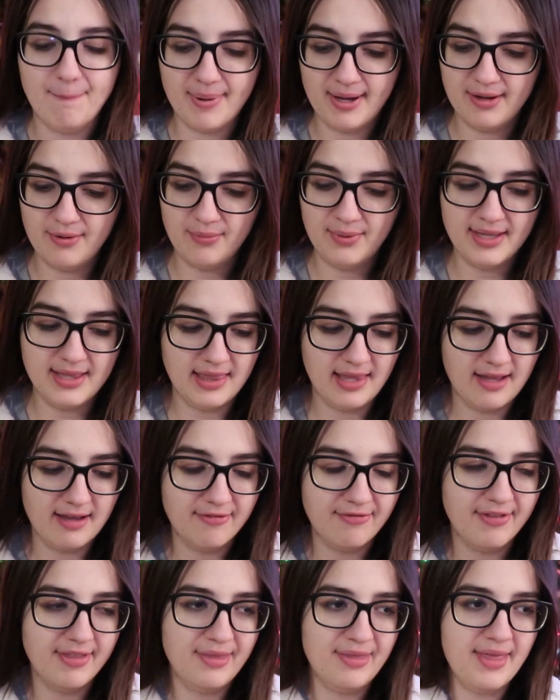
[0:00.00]
but we
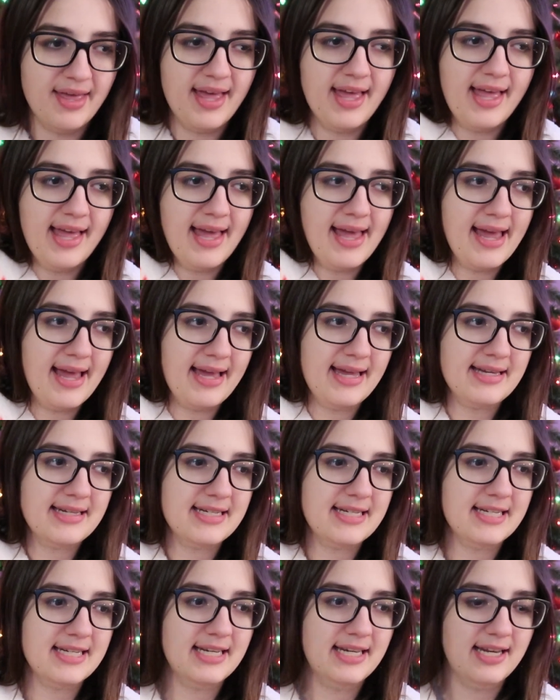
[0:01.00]
love
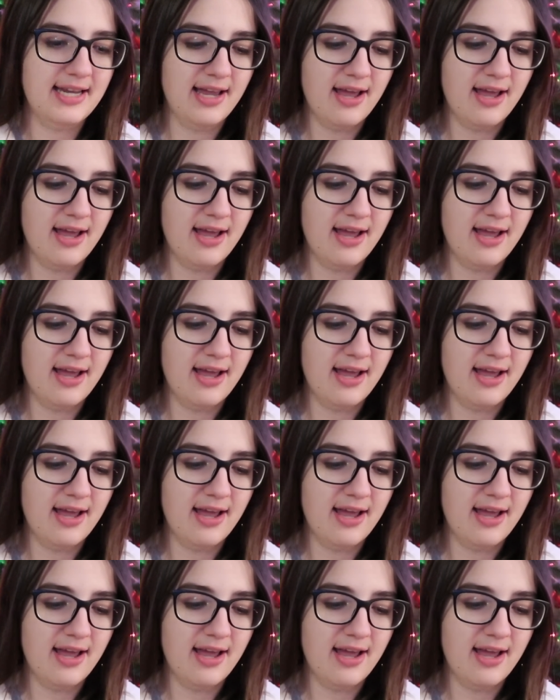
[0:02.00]
that.